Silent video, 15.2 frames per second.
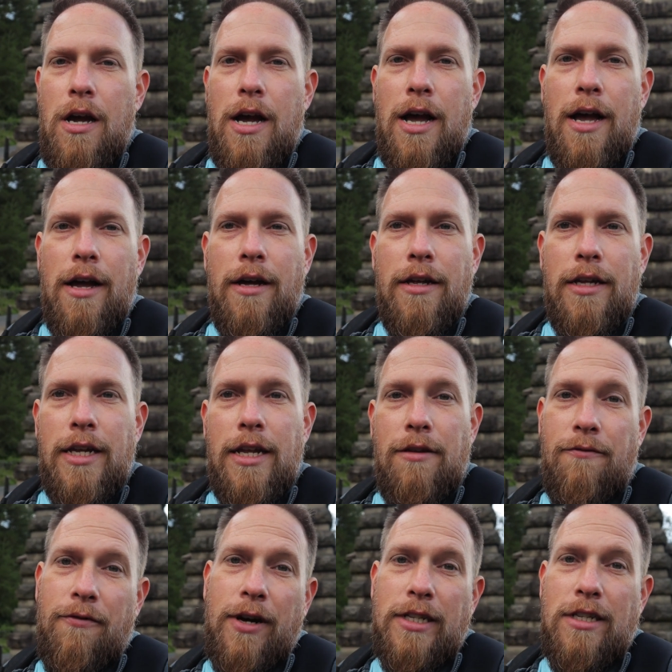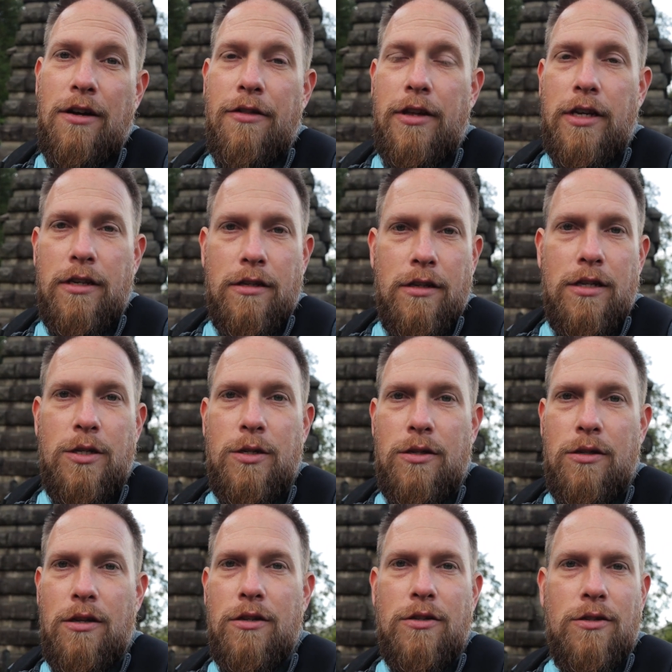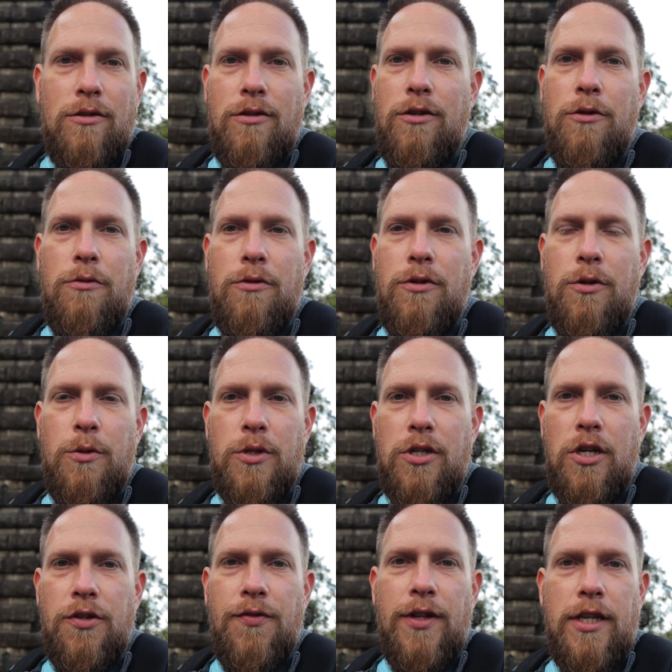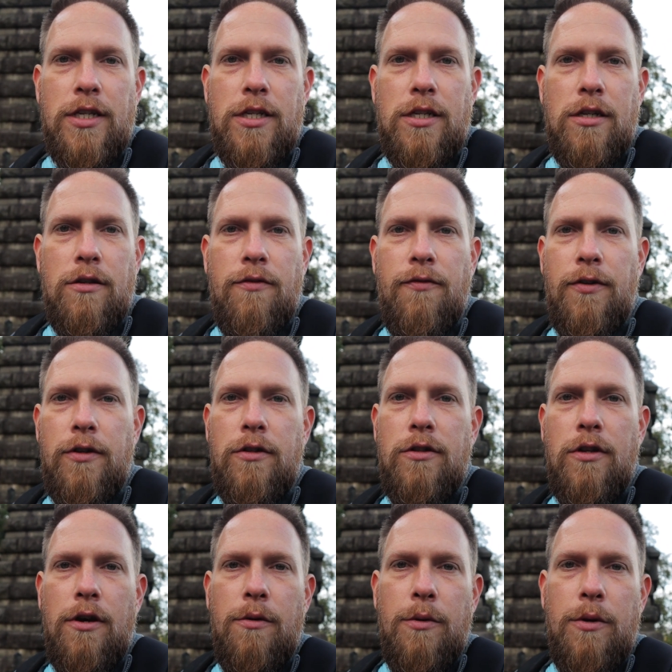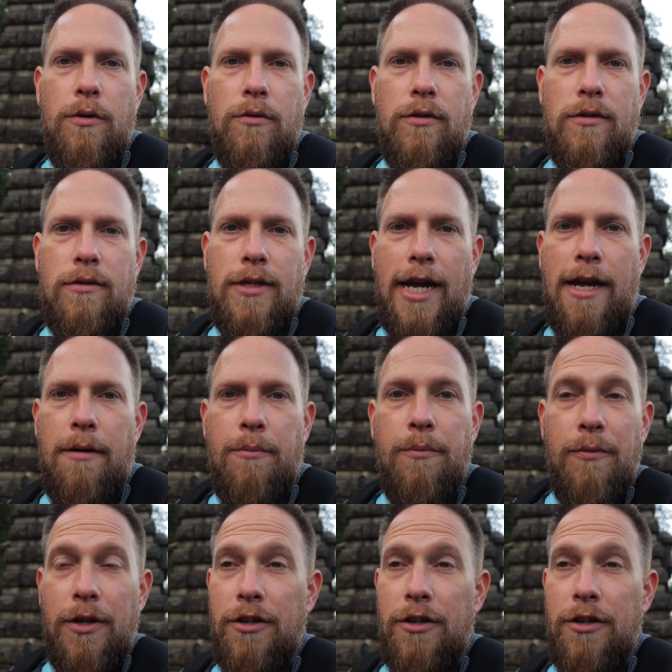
In fact, I think you do a search for this for Derwent Dam,